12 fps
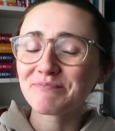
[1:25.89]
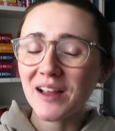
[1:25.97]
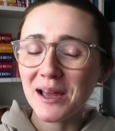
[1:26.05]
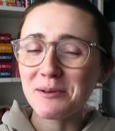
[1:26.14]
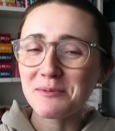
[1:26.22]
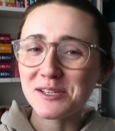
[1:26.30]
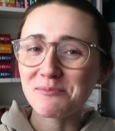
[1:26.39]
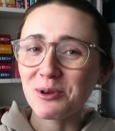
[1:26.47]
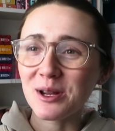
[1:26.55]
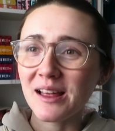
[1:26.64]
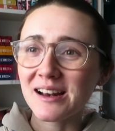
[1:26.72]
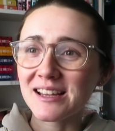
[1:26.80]
I don't want to
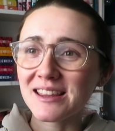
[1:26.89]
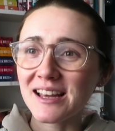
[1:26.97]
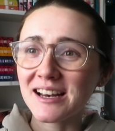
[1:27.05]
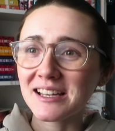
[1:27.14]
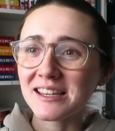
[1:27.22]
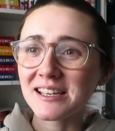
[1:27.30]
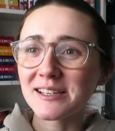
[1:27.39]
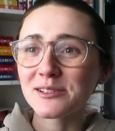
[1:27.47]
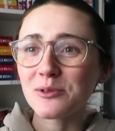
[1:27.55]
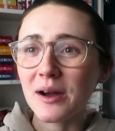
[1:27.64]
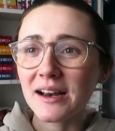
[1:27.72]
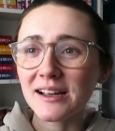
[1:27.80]
spoil anything. I think it's
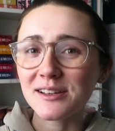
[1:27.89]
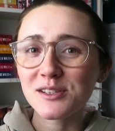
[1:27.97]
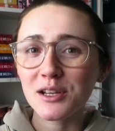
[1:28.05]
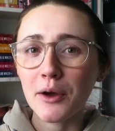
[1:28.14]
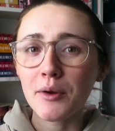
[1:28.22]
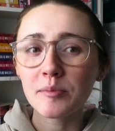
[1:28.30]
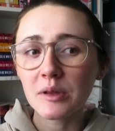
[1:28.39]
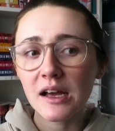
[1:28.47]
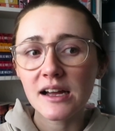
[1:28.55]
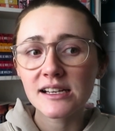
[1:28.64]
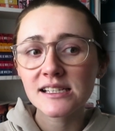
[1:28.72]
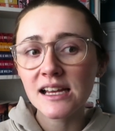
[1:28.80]
quite nice to go in
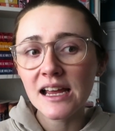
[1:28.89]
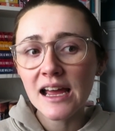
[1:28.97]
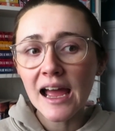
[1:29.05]
blind.